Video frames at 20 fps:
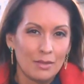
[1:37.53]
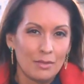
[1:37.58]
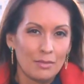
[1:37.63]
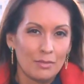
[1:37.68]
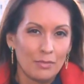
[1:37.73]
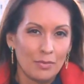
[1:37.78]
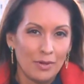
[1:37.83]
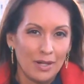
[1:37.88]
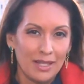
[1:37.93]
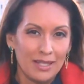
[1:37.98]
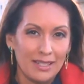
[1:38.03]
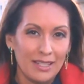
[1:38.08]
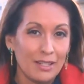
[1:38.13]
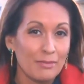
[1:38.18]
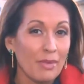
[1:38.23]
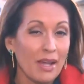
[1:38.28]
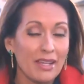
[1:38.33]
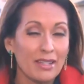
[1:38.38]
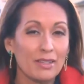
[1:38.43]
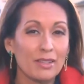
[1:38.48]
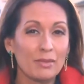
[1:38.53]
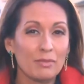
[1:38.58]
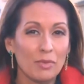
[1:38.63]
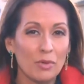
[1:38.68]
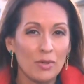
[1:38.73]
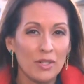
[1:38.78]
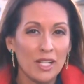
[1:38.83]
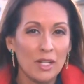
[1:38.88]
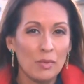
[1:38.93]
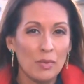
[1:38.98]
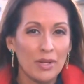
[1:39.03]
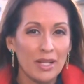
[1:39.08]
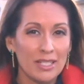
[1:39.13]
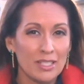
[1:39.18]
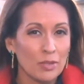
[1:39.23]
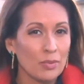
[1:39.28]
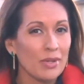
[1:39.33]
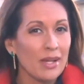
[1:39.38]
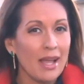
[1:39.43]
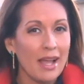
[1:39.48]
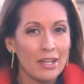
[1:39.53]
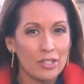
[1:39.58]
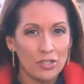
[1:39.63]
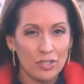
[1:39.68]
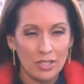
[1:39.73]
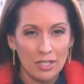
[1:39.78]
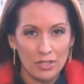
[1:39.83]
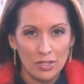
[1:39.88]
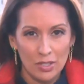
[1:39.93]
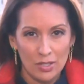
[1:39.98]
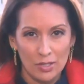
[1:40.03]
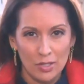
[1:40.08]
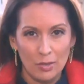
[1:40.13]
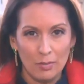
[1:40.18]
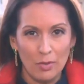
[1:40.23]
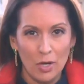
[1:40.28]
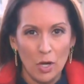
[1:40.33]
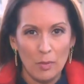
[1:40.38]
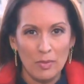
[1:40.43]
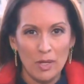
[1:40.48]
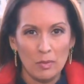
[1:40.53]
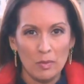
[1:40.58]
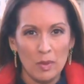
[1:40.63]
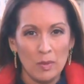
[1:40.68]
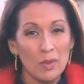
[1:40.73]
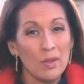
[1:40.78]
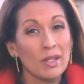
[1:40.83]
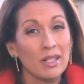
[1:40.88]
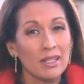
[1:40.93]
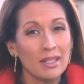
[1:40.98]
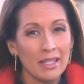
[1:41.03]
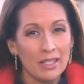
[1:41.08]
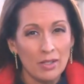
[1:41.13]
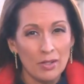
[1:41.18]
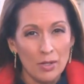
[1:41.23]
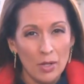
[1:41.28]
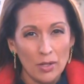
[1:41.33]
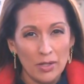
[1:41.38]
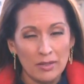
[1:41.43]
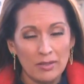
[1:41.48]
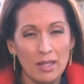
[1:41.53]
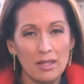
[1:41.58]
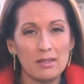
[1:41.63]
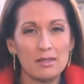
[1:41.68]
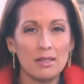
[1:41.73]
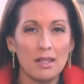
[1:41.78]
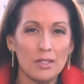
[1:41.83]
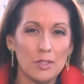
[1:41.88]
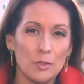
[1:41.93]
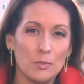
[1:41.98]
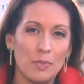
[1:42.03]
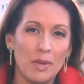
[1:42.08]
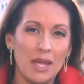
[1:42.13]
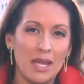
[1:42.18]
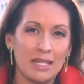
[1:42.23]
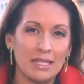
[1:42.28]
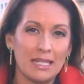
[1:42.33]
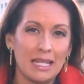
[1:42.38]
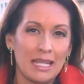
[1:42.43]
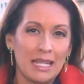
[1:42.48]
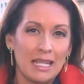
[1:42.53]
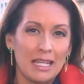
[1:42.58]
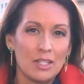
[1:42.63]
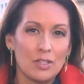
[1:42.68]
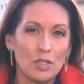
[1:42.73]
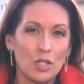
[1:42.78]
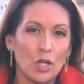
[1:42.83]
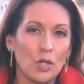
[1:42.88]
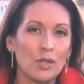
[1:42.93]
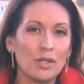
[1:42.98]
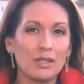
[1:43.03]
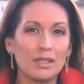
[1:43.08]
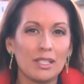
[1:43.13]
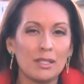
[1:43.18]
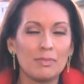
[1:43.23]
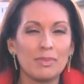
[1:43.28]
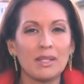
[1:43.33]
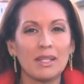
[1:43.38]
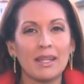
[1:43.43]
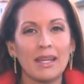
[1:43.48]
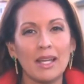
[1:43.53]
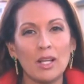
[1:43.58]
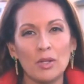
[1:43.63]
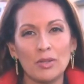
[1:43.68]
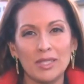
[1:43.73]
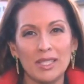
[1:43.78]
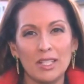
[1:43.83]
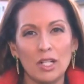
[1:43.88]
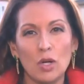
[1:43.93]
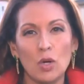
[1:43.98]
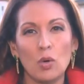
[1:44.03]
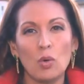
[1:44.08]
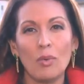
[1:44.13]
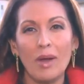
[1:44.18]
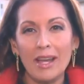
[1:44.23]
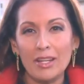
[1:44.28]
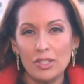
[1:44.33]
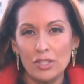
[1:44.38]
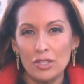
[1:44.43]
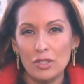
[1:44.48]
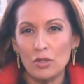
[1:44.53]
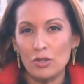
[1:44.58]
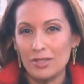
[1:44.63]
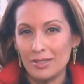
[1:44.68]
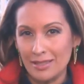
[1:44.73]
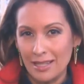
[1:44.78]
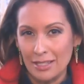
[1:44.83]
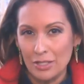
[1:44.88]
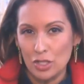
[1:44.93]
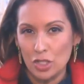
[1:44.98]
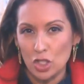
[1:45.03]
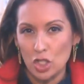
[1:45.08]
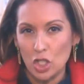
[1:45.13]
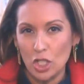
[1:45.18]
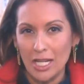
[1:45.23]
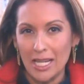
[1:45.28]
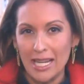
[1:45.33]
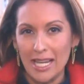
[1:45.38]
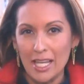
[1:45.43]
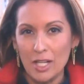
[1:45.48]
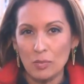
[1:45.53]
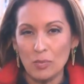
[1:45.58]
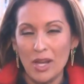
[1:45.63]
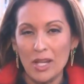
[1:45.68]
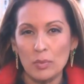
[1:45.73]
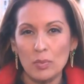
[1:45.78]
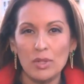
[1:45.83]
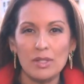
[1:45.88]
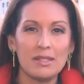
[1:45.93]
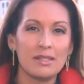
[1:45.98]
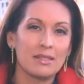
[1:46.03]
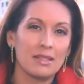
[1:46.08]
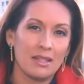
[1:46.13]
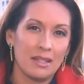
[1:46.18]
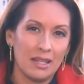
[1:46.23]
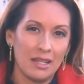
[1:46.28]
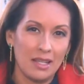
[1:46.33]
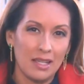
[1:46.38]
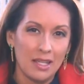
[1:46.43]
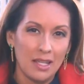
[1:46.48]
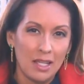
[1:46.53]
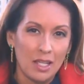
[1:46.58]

Brandy and Mike, good morning. We'll get to reaction in just a moment. We, we want to let you know that that suspect is currently being held at a correctional center in Redwood City,